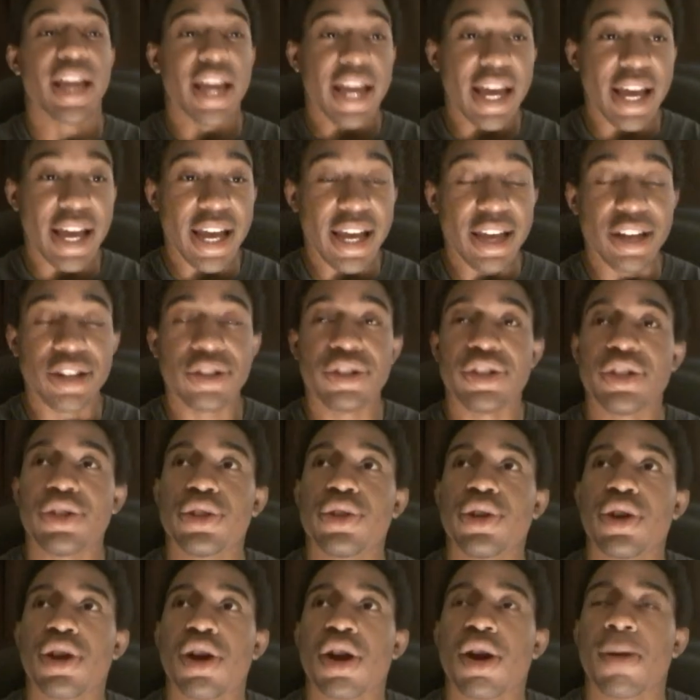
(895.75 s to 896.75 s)
and
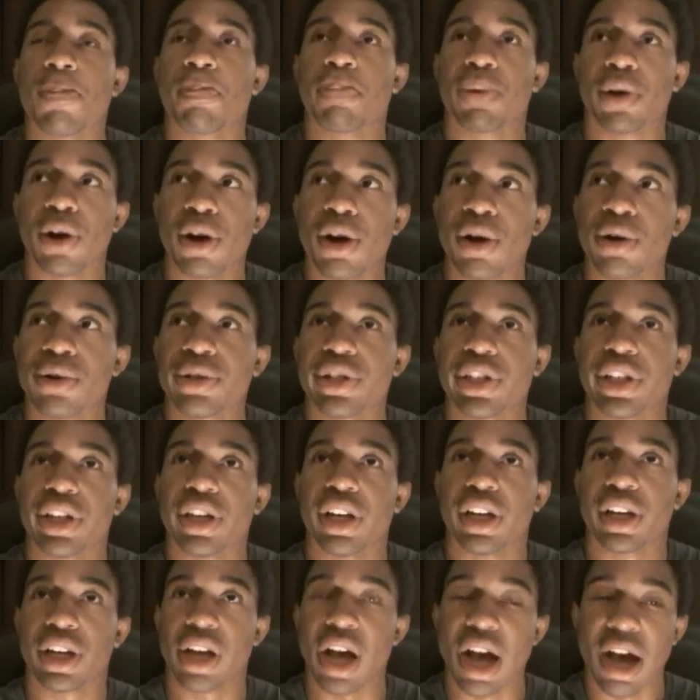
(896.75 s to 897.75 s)
you're prone
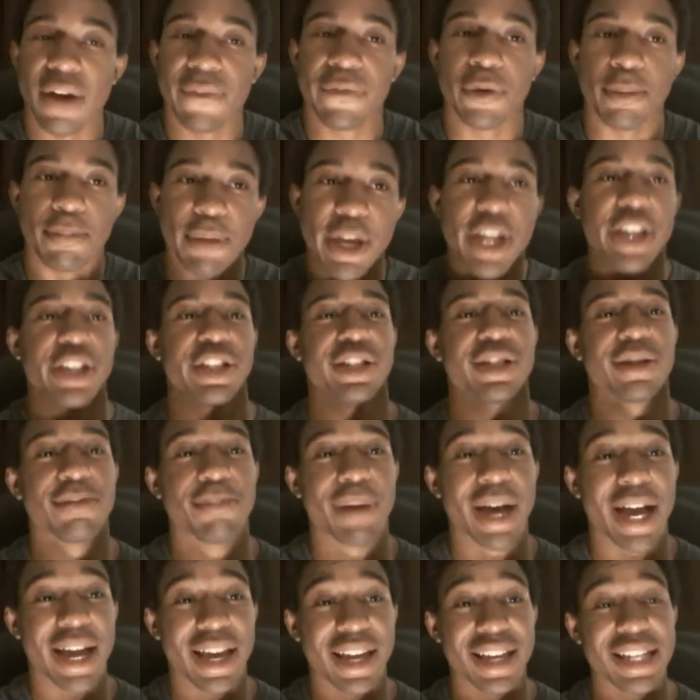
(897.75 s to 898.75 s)
to confirmation
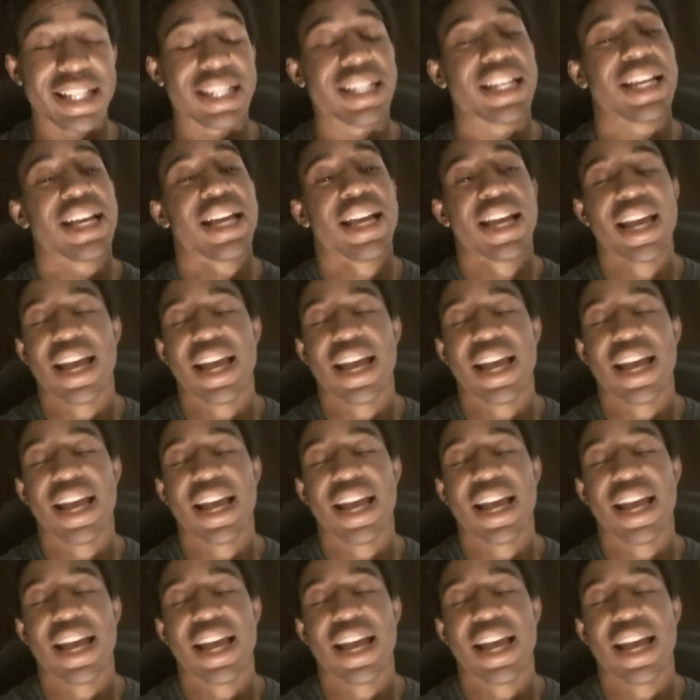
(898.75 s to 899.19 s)
bias,